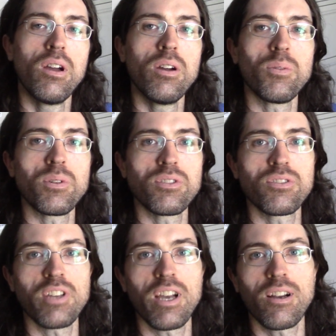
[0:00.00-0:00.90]
was a
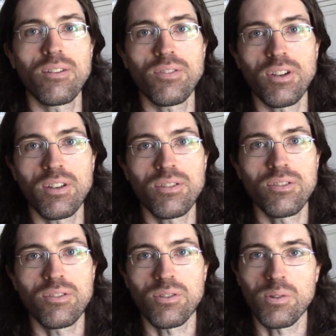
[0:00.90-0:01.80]

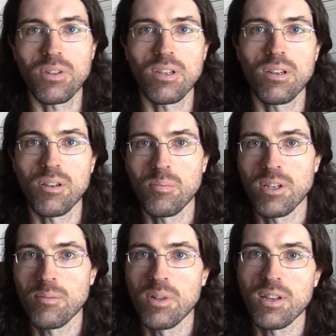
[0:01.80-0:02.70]
sacrifice so that he could be
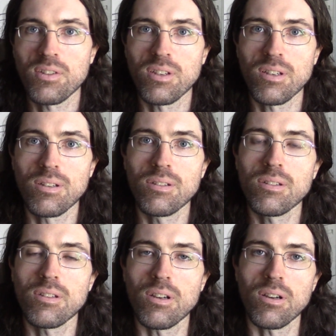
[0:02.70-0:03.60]
a blessing
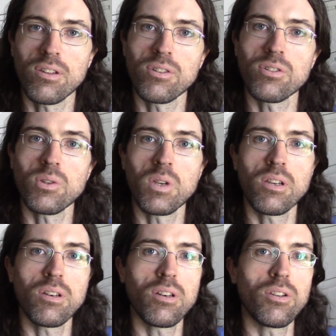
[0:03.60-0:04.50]
to others who
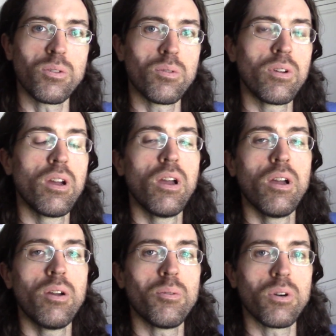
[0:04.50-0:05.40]
couldn't do
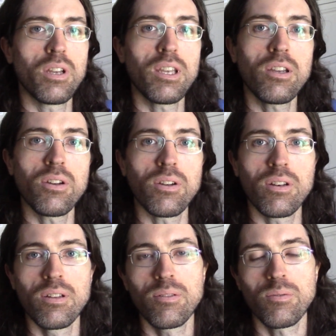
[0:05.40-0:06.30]
what he could,
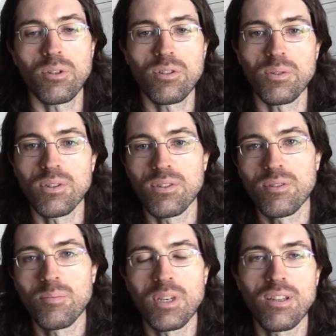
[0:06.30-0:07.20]
which was
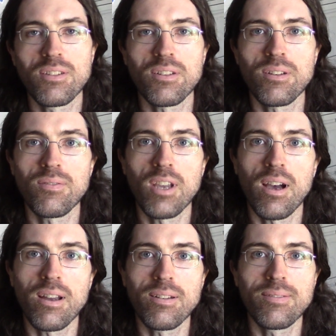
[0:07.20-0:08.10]
be the Son of God.